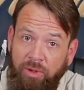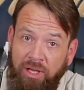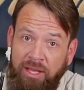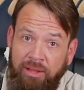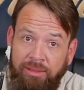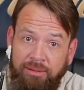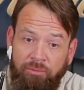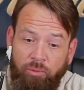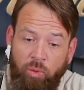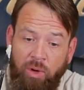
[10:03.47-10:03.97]

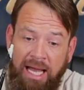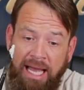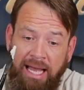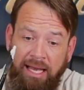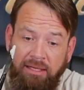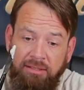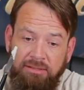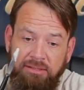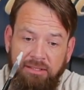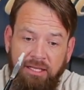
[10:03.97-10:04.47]
in the
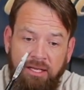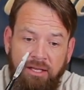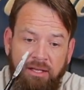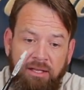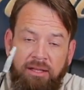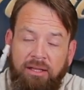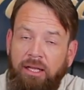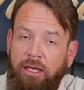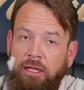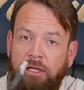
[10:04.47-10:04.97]
wax,
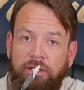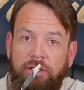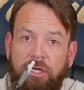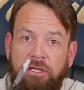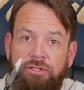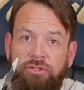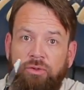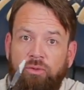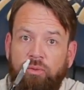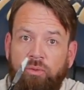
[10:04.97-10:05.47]
that it
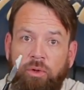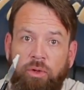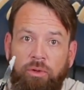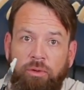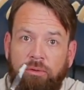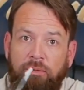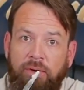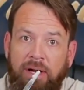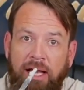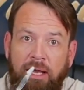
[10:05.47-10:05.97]
doesn't
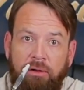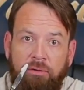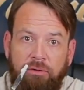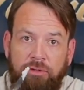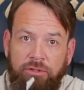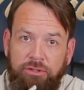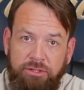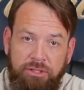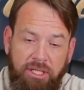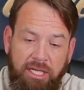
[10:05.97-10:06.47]
roll around
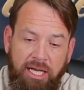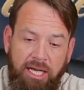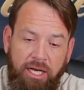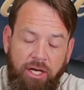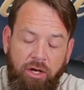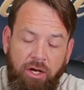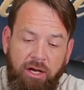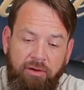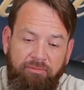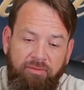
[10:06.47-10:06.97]
or
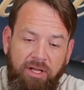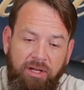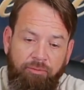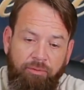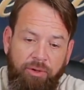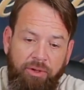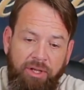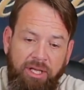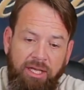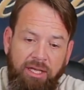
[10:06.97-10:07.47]
slide off. It
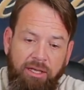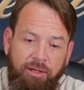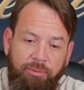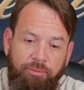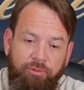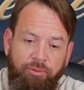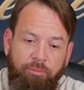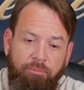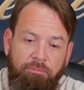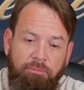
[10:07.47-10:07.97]
really
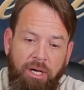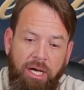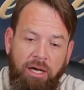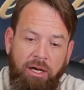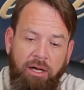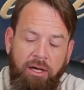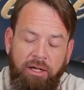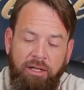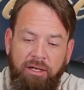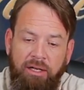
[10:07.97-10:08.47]
helps
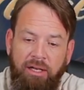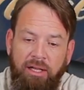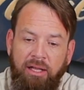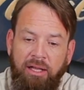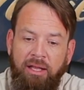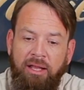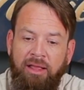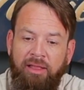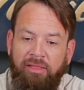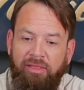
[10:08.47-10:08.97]
bond
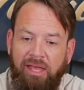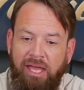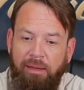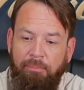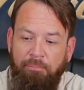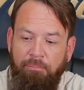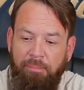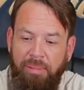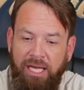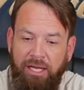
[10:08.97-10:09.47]

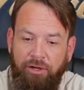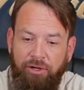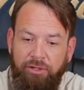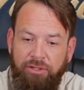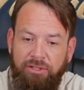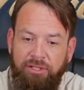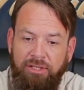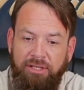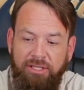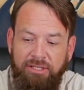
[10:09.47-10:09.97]
that better
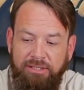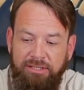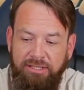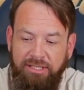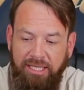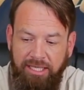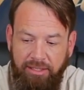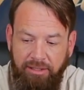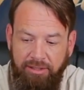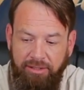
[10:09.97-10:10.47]
to the
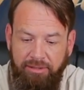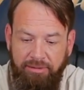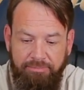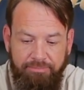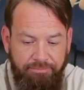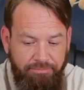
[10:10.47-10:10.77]
skin.